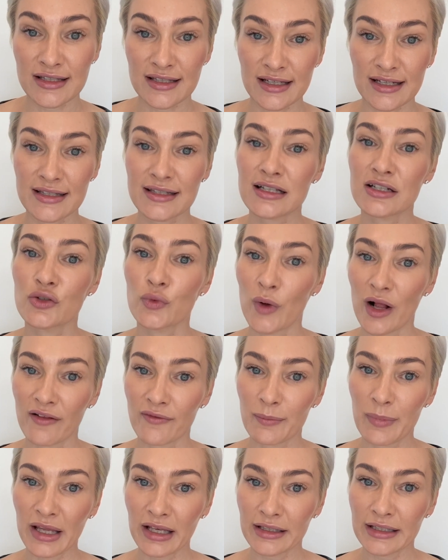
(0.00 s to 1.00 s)
and it's the 12
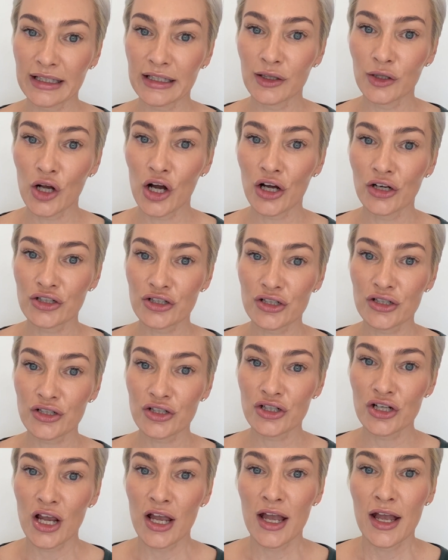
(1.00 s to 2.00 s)
pin needle
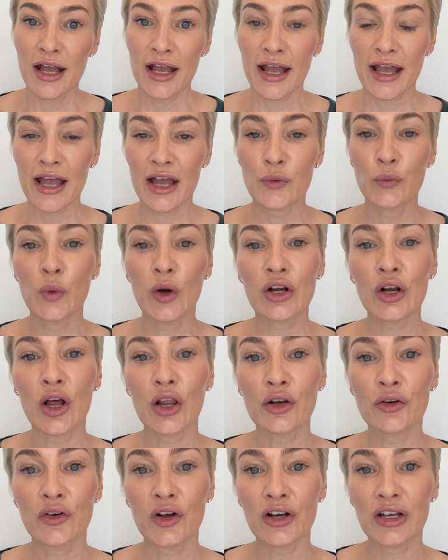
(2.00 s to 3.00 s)
cartridge, one
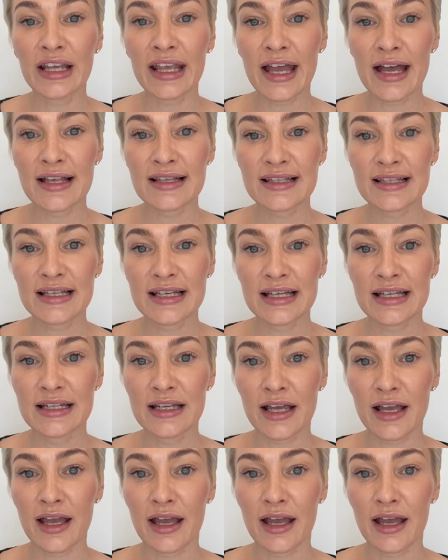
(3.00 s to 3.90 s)
hyaluronic acid